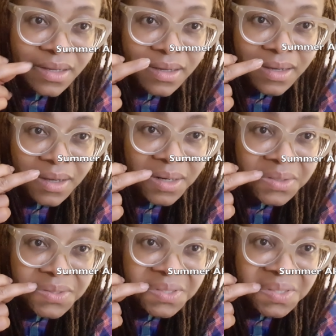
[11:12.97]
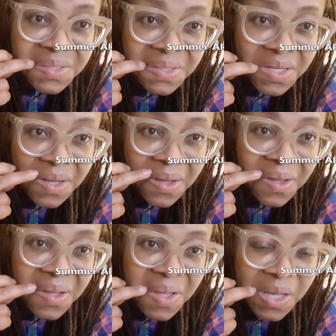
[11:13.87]
electricity
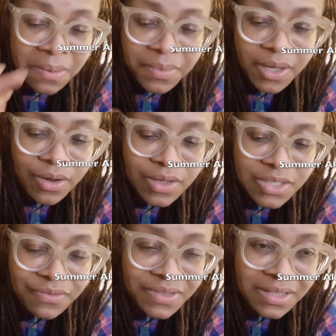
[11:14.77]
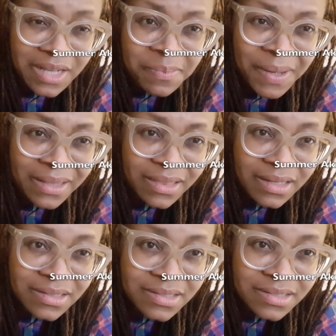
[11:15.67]
because of the NEPA
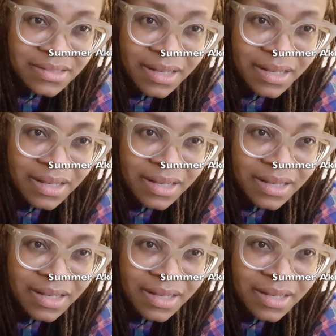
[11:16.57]
things.